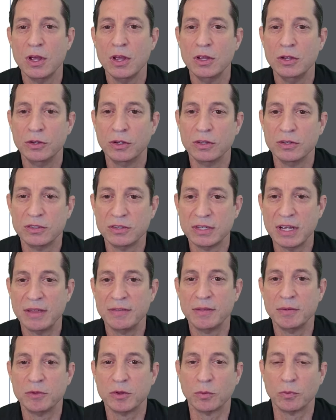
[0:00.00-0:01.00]
you can save
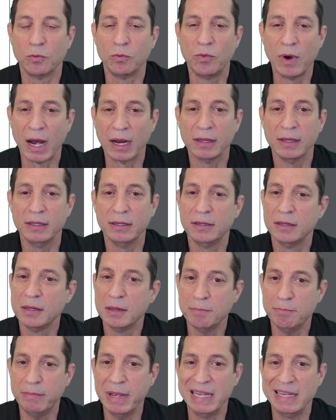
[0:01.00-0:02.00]
them directly to the
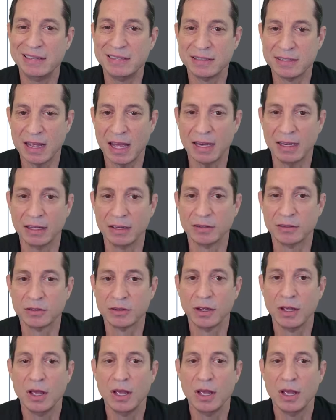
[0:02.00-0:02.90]
base settings.